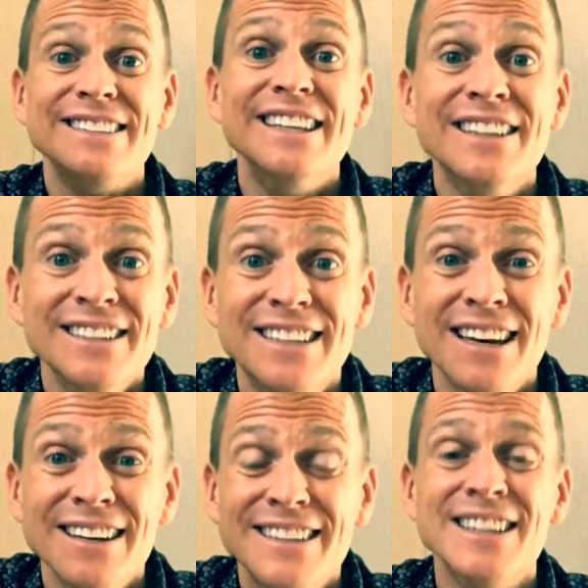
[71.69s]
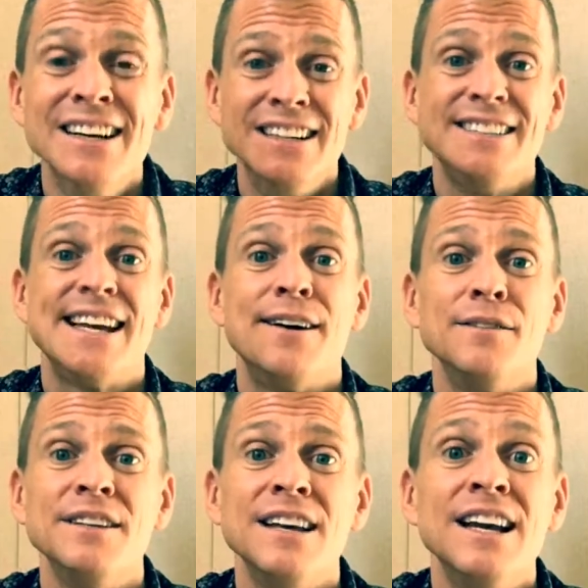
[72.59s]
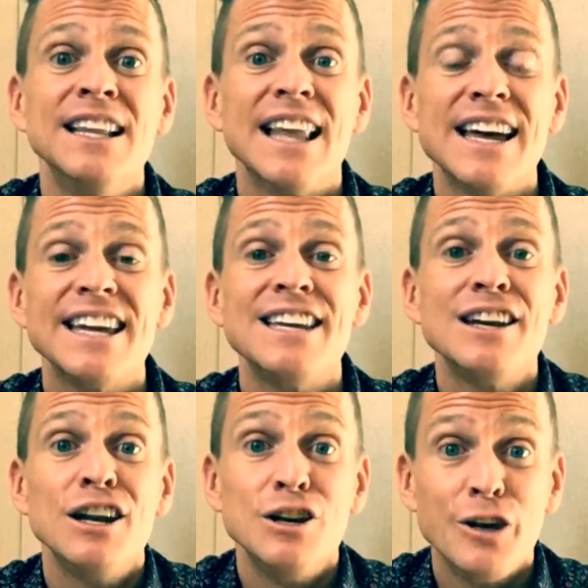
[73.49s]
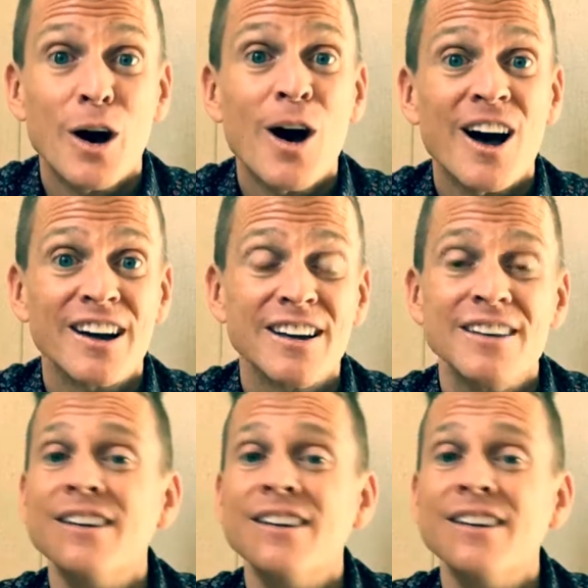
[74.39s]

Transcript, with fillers: d d d sound, like in dog.